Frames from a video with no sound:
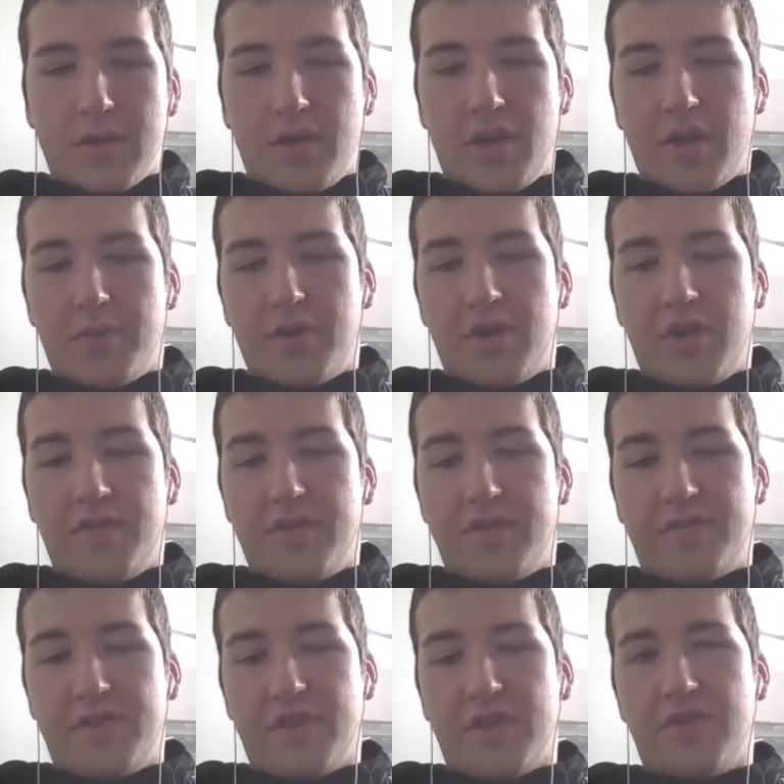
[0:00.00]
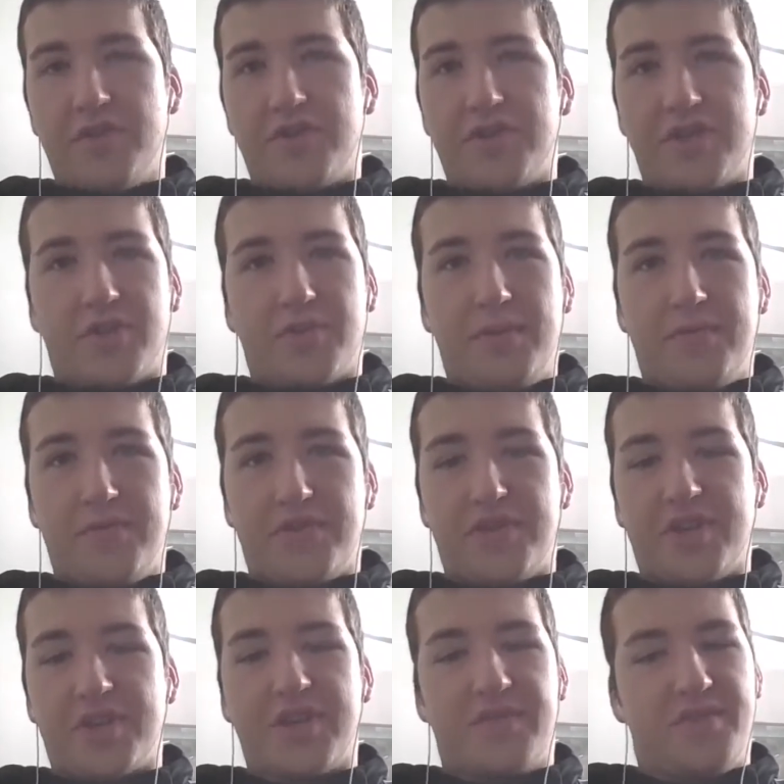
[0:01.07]
Yeah, but even if he goes like 3 for
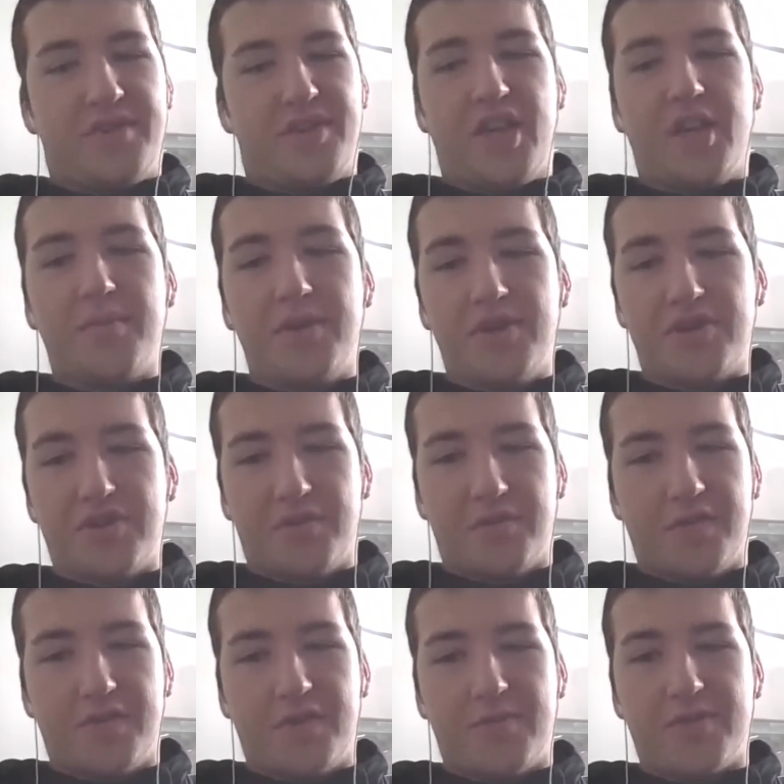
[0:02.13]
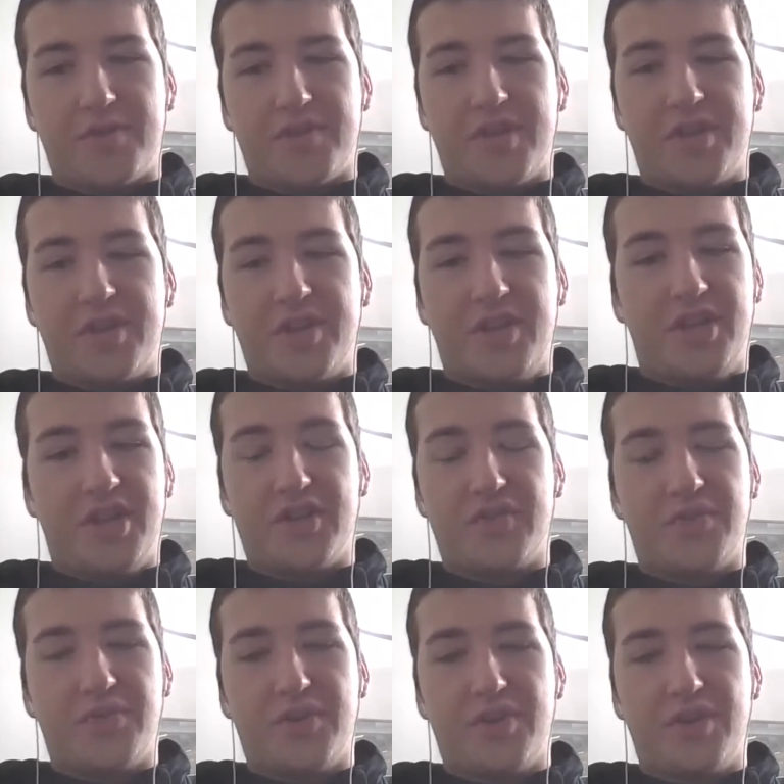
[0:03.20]
6 every game, he's shooting 50%, and
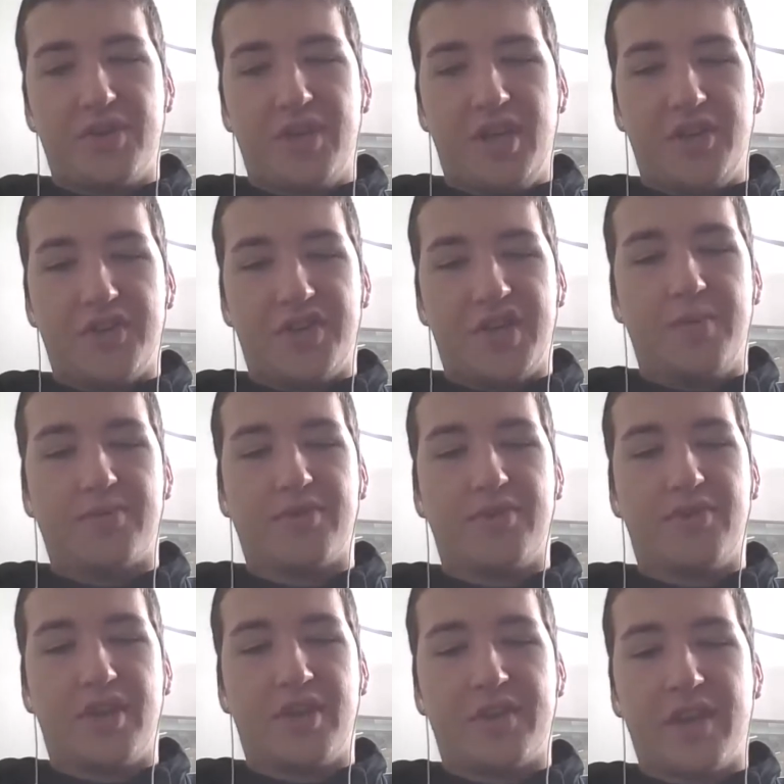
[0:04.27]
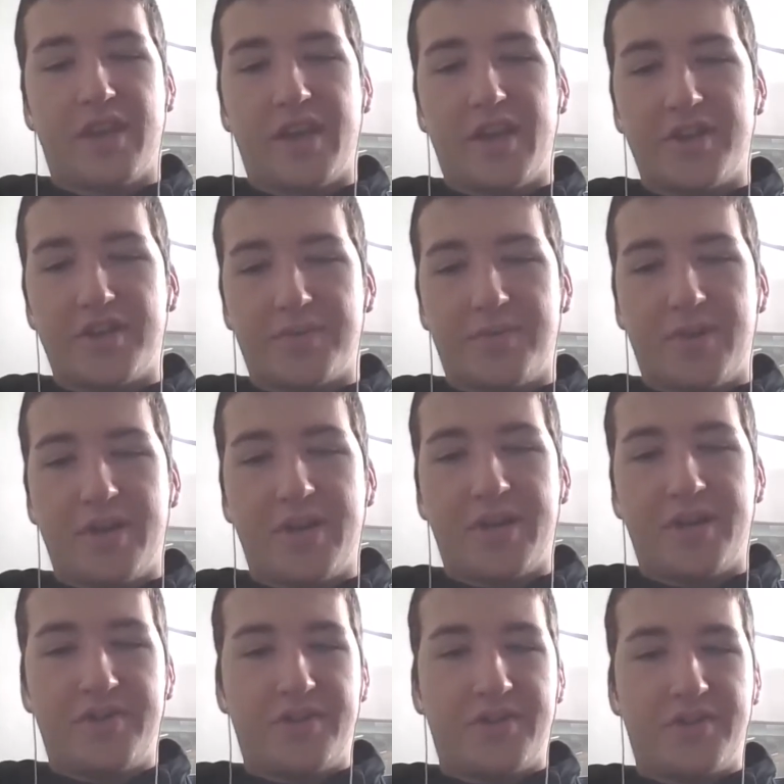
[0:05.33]
he isn't typically like that as a player
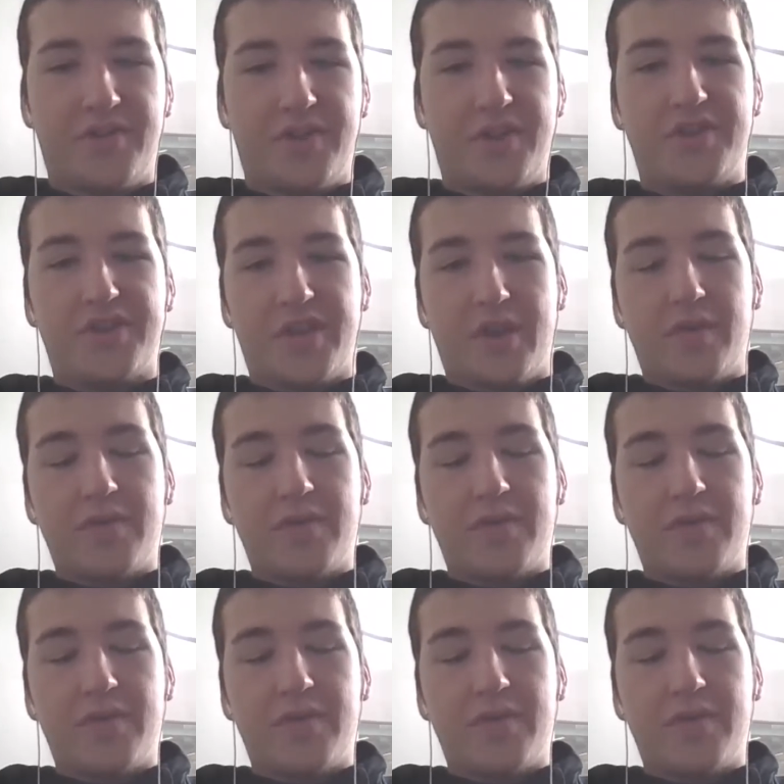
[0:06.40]
in this league. So